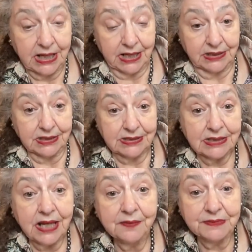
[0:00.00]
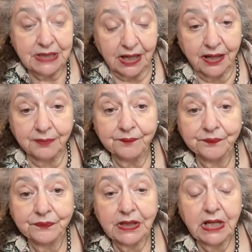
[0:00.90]
At the same time,
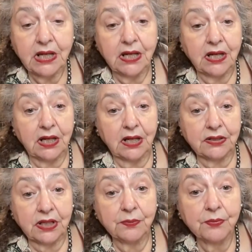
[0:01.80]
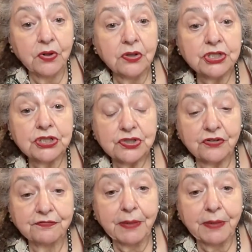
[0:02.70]
the emergence of